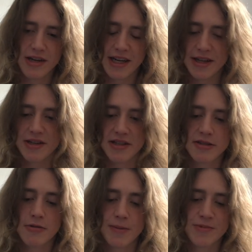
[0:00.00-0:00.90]
in the
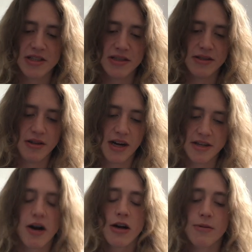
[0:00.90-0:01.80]
description, I
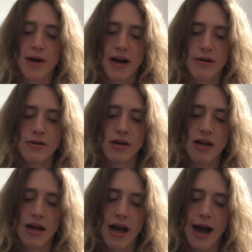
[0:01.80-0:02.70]
talk about
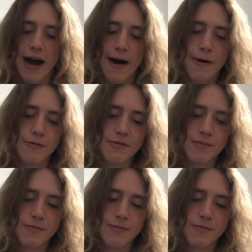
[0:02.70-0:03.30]
how